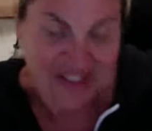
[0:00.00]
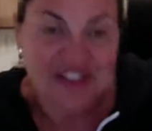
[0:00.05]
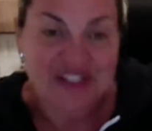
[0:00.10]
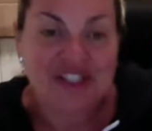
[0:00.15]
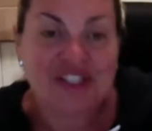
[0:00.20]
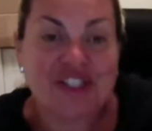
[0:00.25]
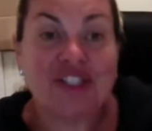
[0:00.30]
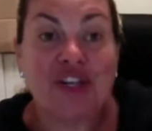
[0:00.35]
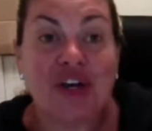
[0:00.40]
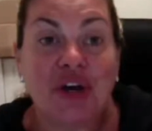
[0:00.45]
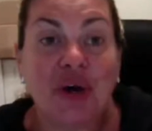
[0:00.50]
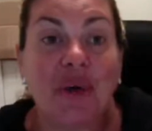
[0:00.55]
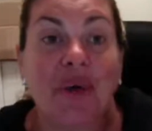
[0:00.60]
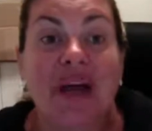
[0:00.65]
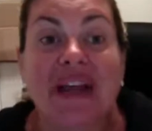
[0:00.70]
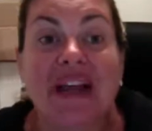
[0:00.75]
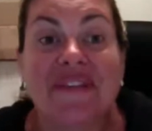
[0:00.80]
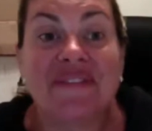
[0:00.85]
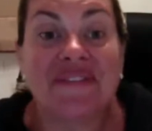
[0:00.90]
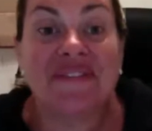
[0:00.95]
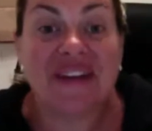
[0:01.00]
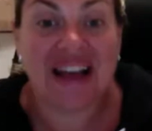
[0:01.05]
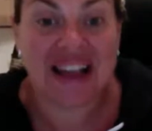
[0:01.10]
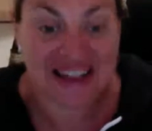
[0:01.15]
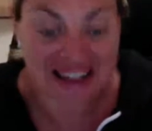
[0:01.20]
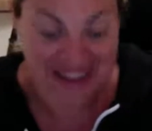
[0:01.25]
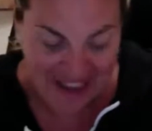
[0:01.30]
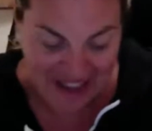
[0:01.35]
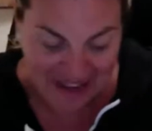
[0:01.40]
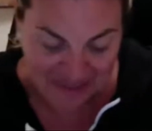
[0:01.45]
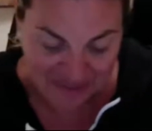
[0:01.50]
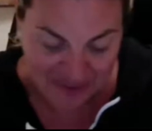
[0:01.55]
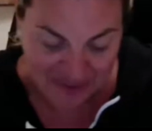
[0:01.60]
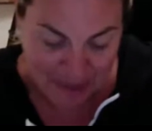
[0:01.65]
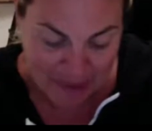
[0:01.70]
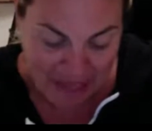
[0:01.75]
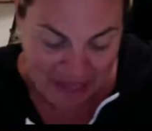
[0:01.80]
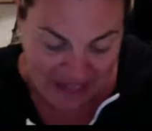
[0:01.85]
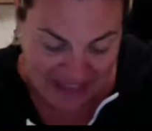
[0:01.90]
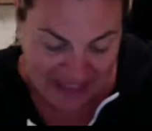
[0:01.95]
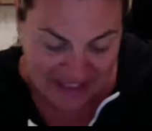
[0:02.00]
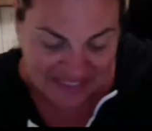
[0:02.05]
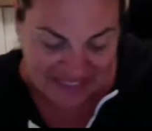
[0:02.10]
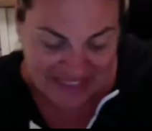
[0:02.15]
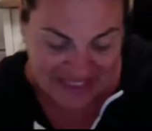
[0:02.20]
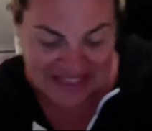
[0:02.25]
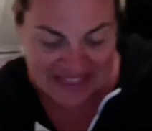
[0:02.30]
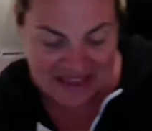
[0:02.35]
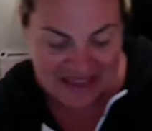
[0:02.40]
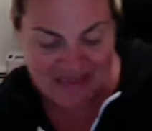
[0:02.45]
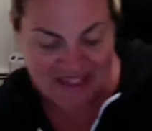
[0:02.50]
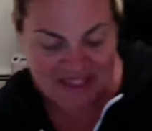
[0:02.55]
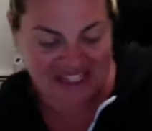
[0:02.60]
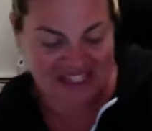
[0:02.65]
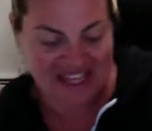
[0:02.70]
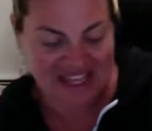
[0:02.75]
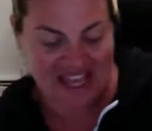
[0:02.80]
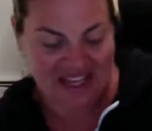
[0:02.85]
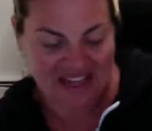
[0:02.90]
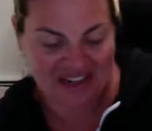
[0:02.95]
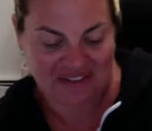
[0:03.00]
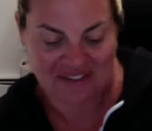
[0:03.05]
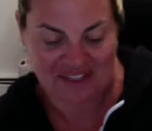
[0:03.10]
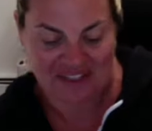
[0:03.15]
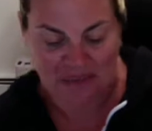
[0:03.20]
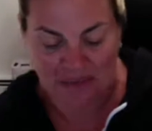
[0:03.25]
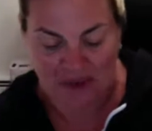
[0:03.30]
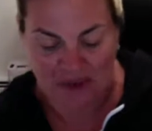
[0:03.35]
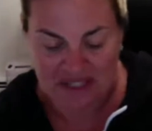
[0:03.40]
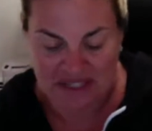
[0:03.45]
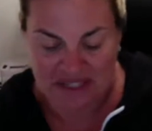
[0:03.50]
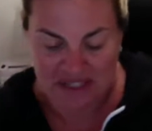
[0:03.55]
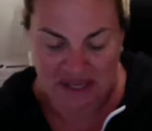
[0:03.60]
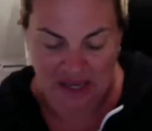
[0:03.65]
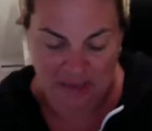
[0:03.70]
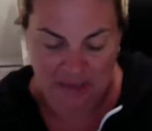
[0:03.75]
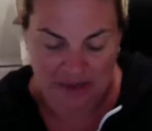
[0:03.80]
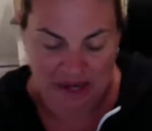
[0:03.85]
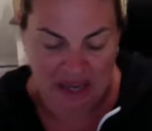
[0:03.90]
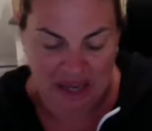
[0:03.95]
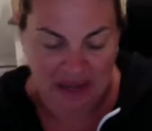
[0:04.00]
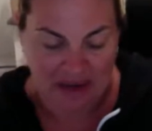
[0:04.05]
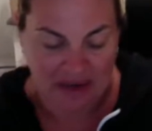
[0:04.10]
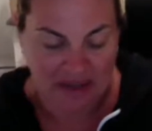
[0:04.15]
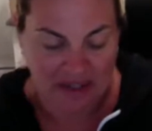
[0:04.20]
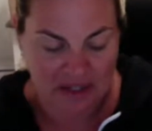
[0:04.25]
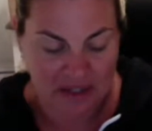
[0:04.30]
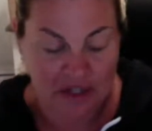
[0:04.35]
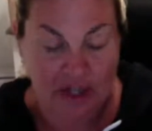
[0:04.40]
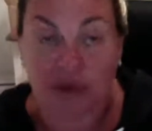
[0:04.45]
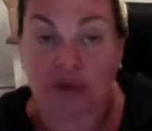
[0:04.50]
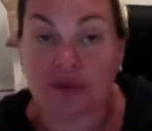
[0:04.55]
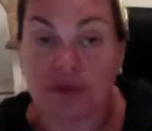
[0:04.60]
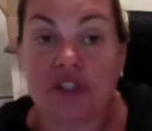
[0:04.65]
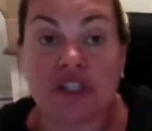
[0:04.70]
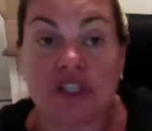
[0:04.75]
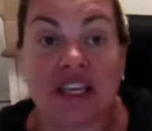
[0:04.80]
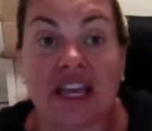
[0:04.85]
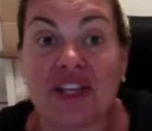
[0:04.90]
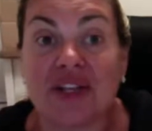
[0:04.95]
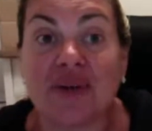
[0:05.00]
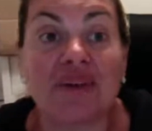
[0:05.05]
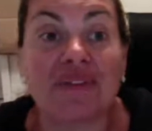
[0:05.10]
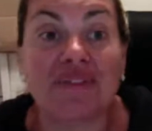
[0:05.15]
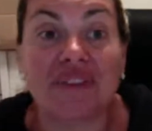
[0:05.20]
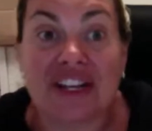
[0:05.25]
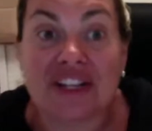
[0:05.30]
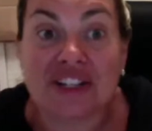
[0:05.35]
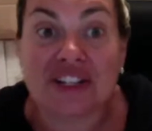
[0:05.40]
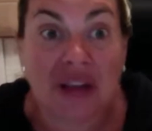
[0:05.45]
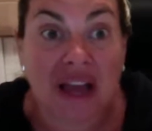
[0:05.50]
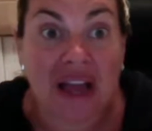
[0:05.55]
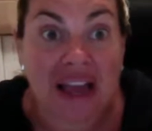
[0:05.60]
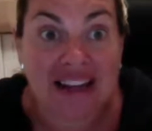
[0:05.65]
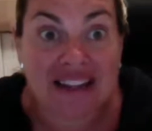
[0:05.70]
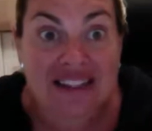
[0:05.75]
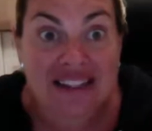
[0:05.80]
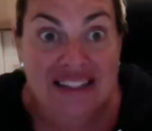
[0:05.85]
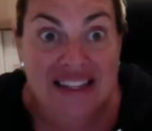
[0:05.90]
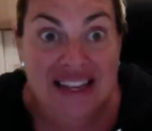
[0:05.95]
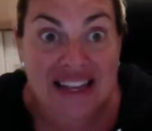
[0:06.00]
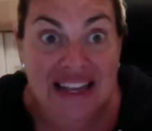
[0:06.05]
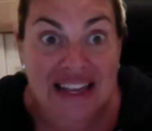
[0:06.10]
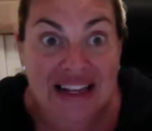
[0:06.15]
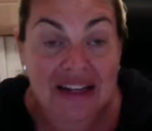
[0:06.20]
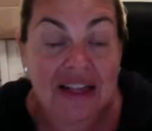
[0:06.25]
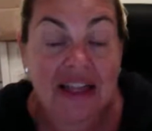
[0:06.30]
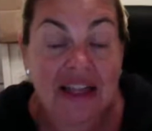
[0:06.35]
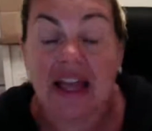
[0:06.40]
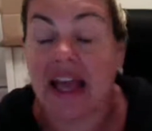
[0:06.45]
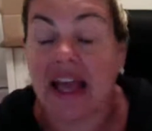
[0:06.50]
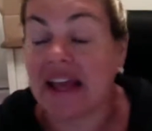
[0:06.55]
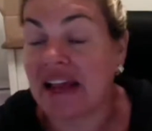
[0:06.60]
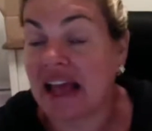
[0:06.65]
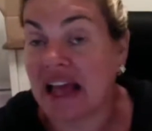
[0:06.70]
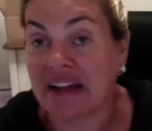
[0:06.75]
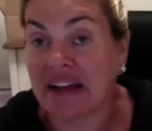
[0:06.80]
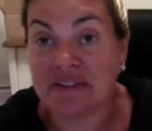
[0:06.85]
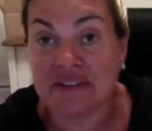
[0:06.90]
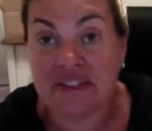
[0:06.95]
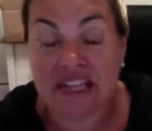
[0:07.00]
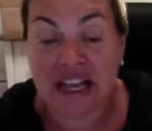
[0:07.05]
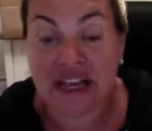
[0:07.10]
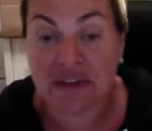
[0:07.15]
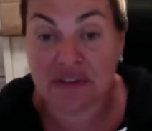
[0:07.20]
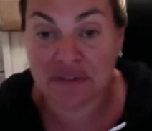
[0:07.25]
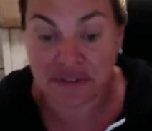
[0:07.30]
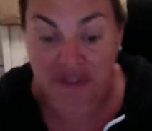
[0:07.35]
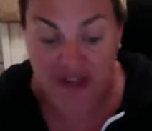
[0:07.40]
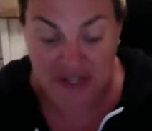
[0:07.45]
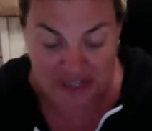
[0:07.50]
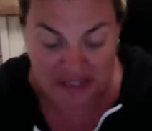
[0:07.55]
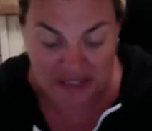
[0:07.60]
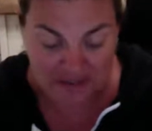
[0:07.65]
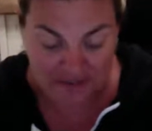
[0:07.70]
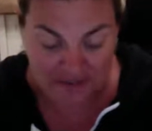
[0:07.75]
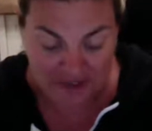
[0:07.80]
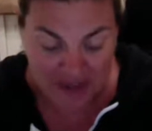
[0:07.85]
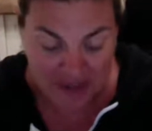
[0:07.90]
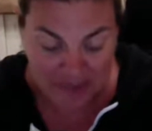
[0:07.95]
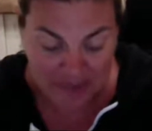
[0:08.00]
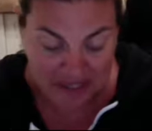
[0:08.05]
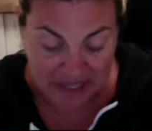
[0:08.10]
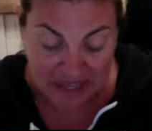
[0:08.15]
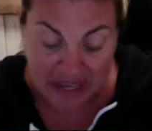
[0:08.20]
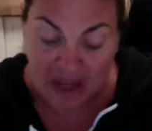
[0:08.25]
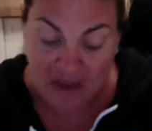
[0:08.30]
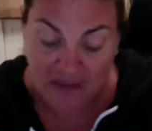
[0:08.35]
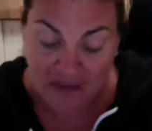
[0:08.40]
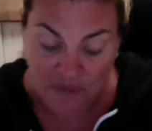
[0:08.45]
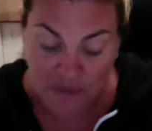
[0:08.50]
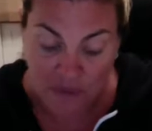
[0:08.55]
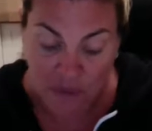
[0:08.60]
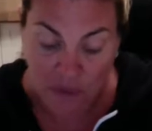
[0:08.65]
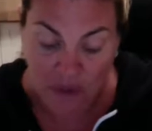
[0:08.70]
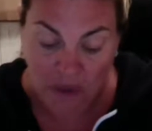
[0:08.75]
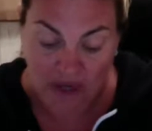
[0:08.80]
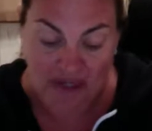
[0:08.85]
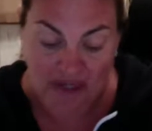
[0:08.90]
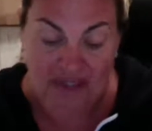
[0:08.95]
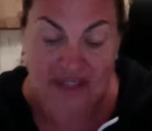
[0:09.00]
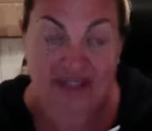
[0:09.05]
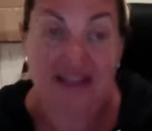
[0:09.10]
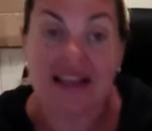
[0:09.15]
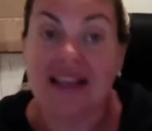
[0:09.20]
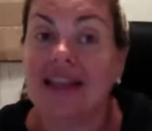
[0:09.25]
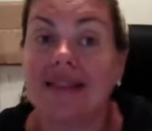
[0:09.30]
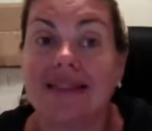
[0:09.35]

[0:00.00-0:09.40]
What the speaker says: So invite everybody and let them decide if they want to come or not. You know, can you invite your out-of-state and out-of-town friends and family? Of course.